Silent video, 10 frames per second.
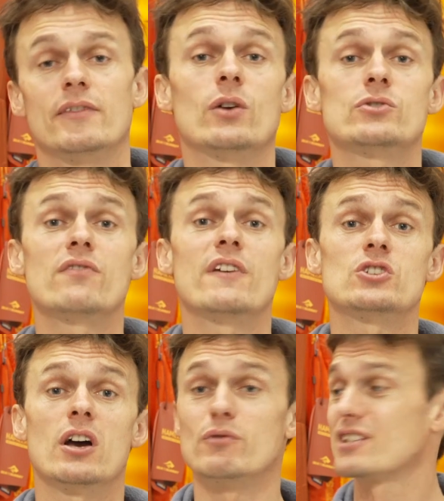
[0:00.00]
They also
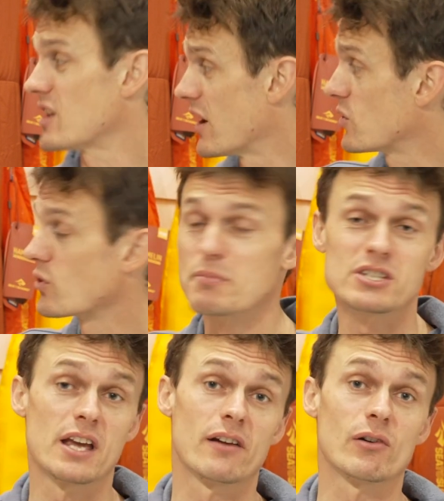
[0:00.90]
feature a recycled
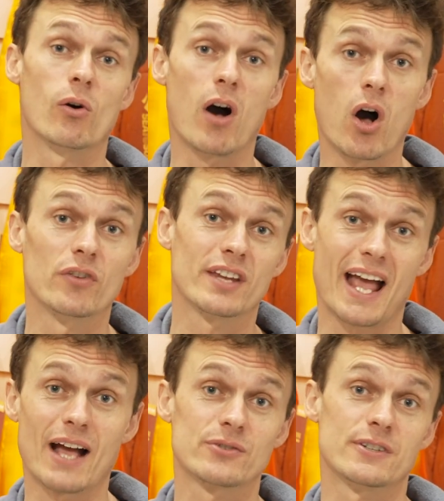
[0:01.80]
material on the
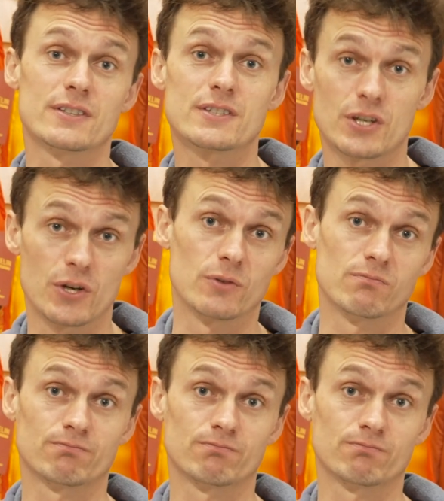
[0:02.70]
outer too.